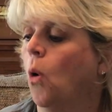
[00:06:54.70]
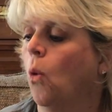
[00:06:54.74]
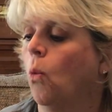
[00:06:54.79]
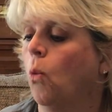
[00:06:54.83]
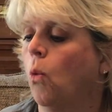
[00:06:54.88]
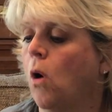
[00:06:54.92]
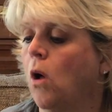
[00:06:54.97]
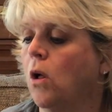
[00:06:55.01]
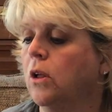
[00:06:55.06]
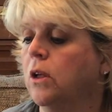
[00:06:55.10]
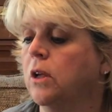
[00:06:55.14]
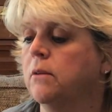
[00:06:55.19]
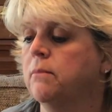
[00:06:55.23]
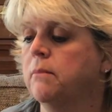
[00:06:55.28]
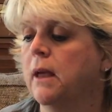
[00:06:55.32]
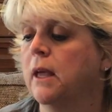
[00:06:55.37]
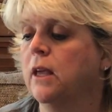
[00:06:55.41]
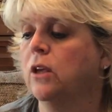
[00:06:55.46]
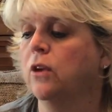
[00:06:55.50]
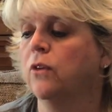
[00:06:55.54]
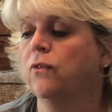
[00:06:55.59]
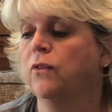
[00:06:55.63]
Walt could
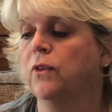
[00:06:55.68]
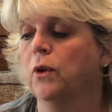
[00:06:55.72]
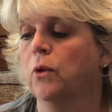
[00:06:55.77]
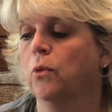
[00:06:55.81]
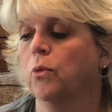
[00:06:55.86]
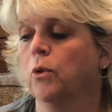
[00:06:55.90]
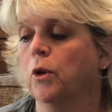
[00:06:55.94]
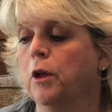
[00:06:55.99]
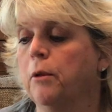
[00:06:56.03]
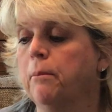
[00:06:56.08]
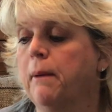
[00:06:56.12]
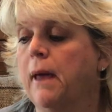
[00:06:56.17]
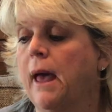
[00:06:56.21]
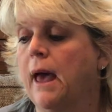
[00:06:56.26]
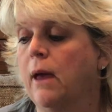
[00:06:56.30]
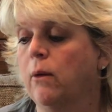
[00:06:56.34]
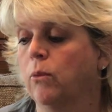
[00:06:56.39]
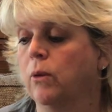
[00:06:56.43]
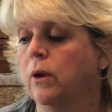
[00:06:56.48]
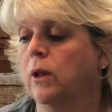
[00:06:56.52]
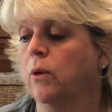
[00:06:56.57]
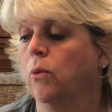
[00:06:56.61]
make you feel real
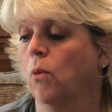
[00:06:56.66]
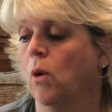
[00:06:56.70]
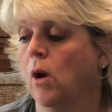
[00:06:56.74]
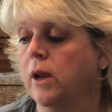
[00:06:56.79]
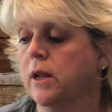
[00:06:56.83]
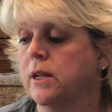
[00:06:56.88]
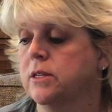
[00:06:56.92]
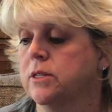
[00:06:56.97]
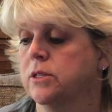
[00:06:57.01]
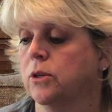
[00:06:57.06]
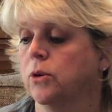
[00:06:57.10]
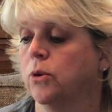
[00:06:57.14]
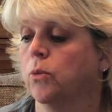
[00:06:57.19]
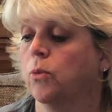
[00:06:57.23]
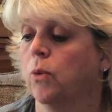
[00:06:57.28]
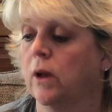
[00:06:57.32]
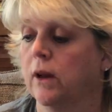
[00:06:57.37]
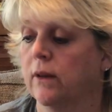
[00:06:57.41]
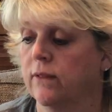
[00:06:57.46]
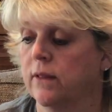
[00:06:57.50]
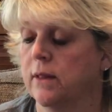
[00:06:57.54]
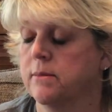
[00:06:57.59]
bad when he wanted to,
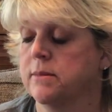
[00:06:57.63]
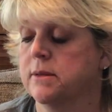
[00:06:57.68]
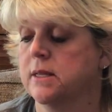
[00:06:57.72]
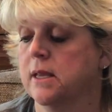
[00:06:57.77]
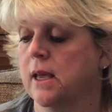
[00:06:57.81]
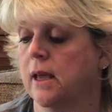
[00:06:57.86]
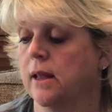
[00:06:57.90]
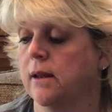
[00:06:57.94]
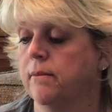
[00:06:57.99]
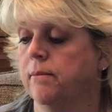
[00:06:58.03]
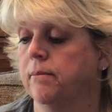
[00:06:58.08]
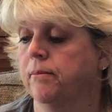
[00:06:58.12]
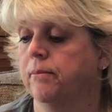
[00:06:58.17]
one of them said.